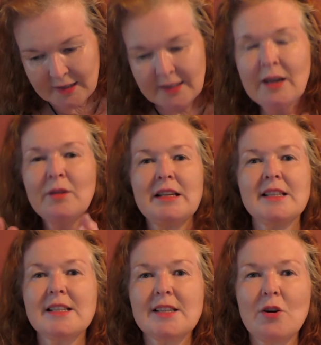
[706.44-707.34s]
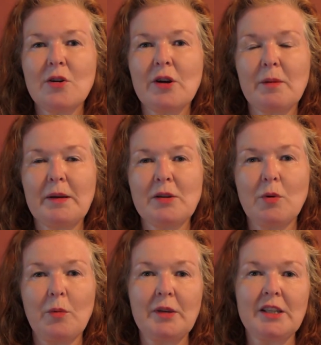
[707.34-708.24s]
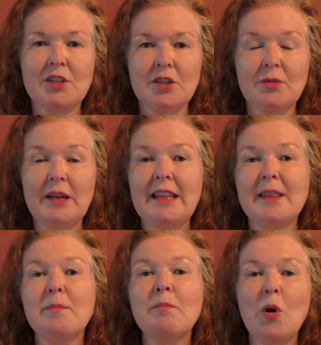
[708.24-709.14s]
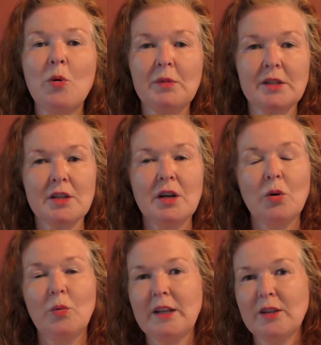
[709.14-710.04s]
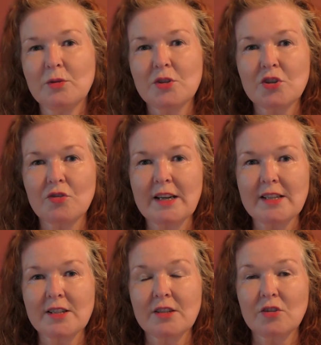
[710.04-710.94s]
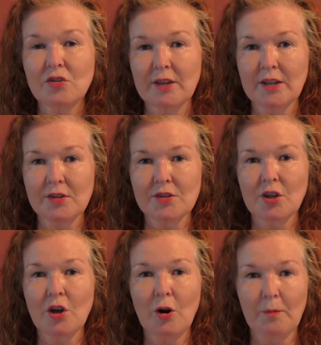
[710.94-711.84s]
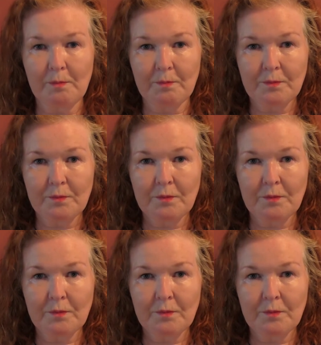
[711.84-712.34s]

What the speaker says: Now let's talk about what we can do in the moment when those stress triggers come.